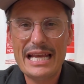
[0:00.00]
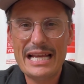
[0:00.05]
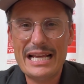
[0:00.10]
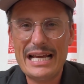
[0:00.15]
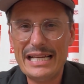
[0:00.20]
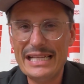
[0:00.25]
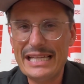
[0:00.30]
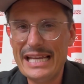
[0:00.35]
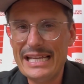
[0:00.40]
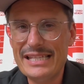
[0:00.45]

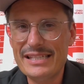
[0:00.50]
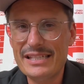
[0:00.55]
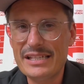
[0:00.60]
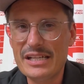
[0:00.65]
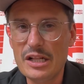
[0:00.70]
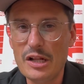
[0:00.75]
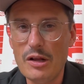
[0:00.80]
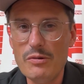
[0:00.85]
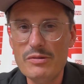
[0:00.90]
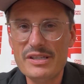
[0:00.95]
kind of gets
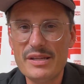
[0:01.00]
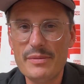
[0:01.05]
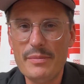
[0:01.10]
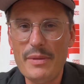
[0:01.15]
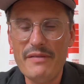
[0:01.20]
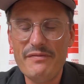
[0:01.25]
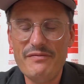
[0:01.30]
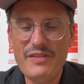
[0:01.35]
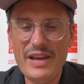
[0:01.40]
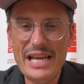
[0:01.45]
close to
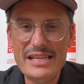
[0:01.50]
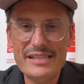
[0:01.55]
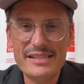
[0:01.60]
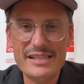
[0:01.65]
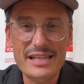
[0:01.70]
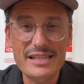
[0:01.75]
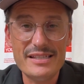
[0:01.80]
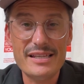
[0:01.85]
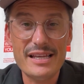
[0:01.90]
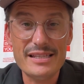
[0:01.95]
my face,
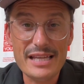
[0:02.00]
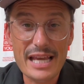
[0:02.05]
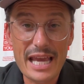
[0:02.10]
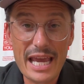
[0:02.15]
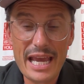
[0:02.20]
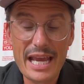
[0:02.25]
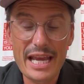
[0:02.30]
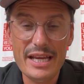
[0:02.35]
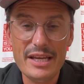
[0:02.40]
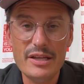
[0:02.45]
and he says,
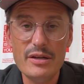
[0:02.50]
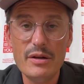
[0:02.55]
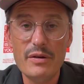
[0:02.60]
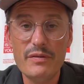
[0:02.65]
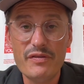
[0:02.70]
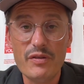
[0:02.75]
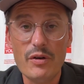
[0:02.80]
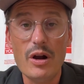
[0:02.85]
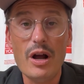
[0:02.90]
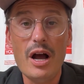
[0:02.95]
"Hey,
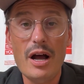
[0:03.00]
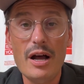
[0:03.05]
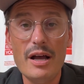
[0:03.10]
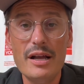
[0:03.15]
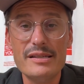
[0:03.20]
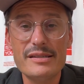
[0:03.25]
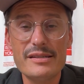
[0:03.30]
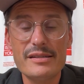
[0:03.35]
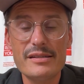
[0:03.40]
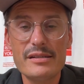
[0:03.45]
for
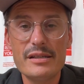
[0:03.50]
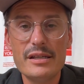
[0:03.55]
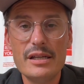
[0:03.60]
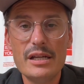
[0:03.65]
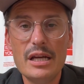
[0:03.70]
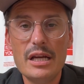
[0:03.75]
us,